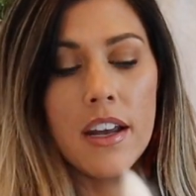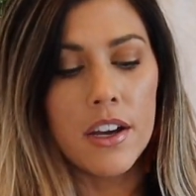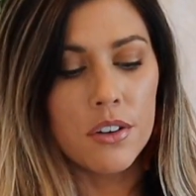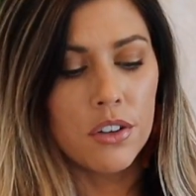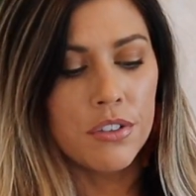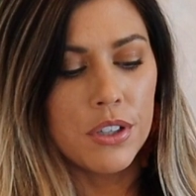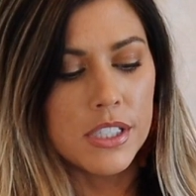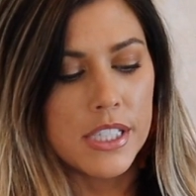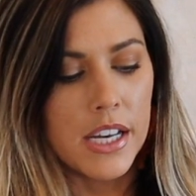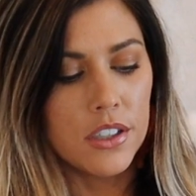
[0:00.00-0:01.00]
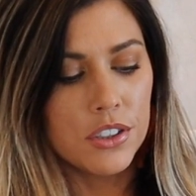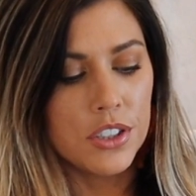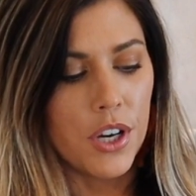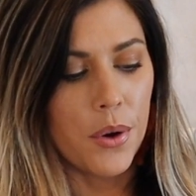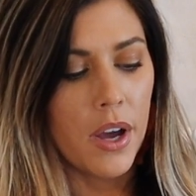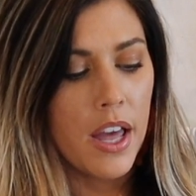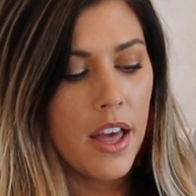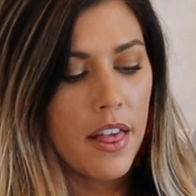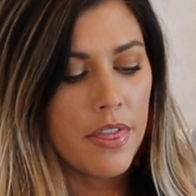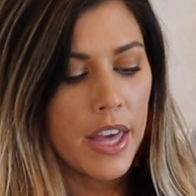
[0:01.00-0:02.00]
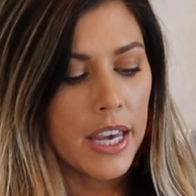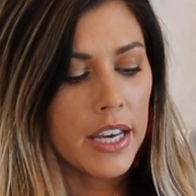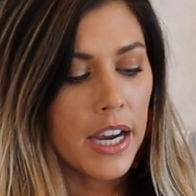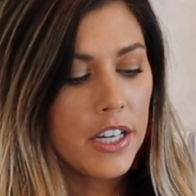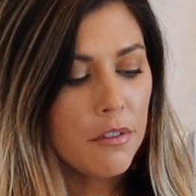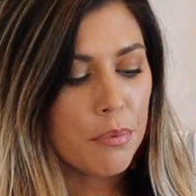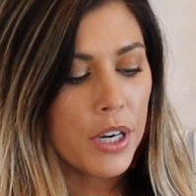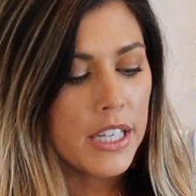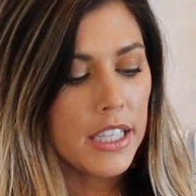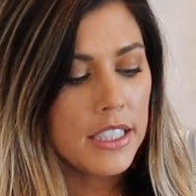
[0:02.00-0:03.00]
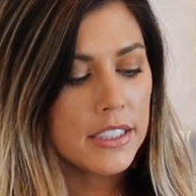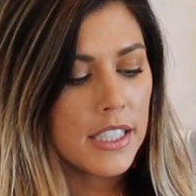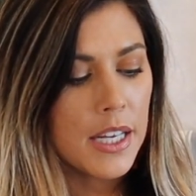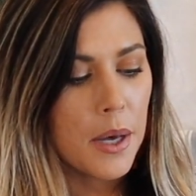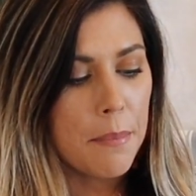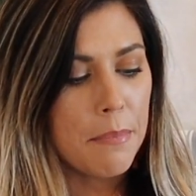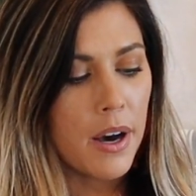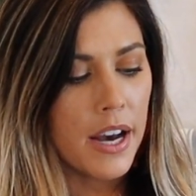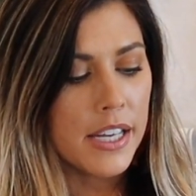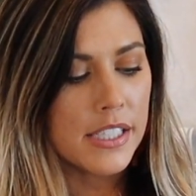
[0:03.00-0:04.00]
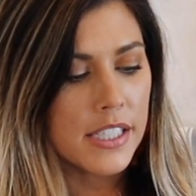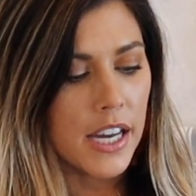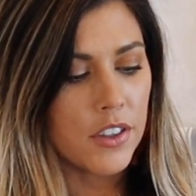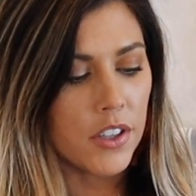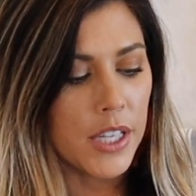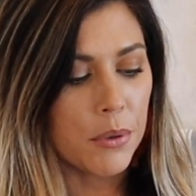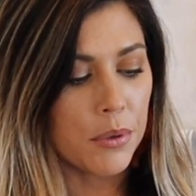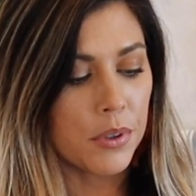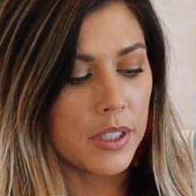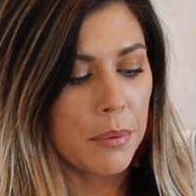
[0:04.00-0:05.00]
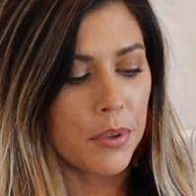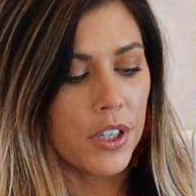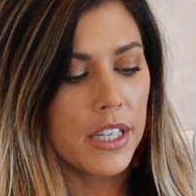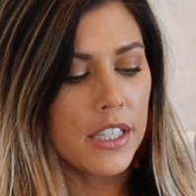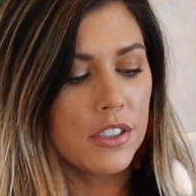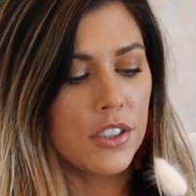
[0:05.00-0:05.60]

I don't know if you can tell. So they kind of break easy, but I thought they were really pretty.